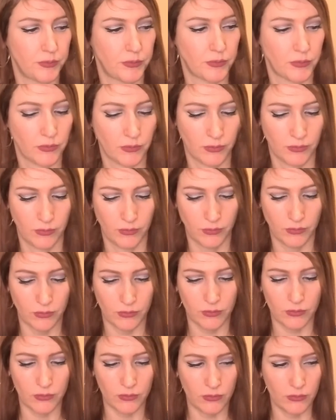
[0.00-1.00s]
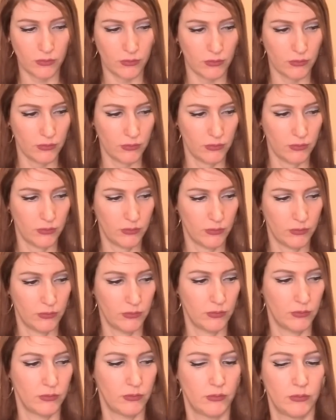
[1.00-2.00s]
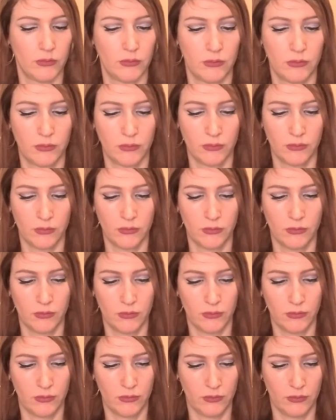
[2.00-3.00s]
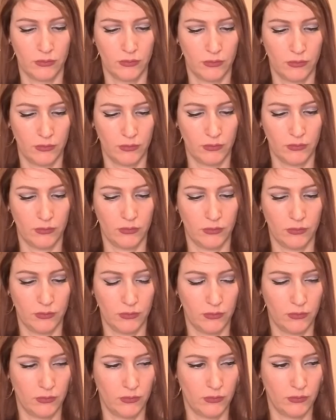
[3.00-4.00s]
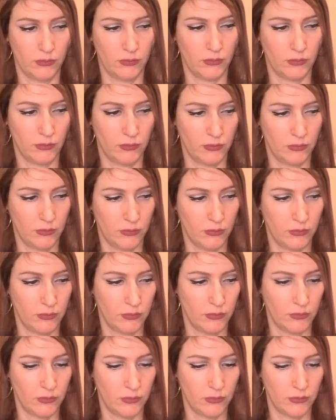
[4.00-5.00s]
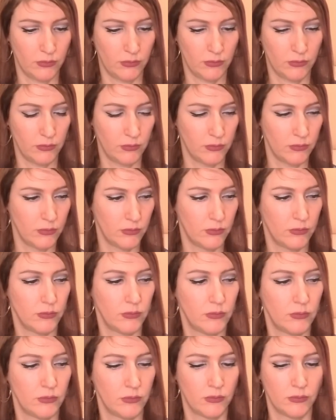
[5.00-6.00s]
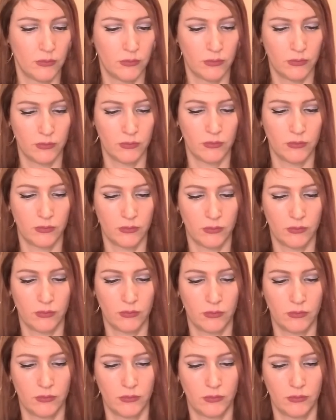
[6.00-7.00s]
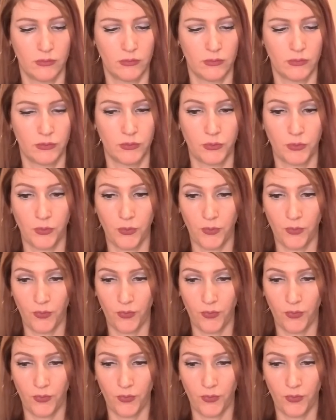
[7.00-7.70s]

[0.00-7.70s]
Nothing is said.